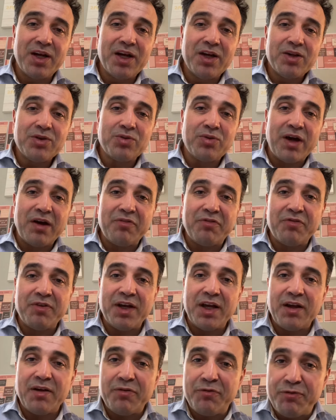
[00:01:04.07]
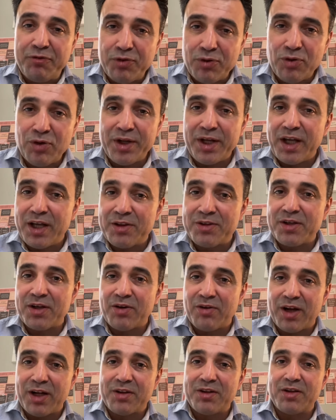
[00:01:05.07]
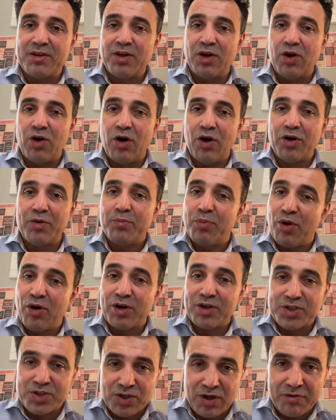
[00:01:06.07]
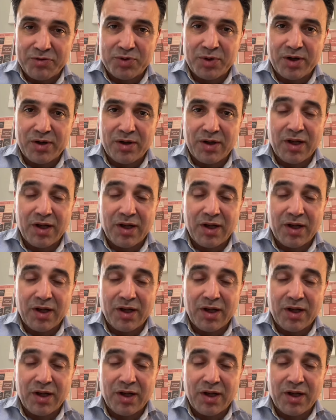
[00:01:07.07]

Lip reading: to have fully integrated onboard software,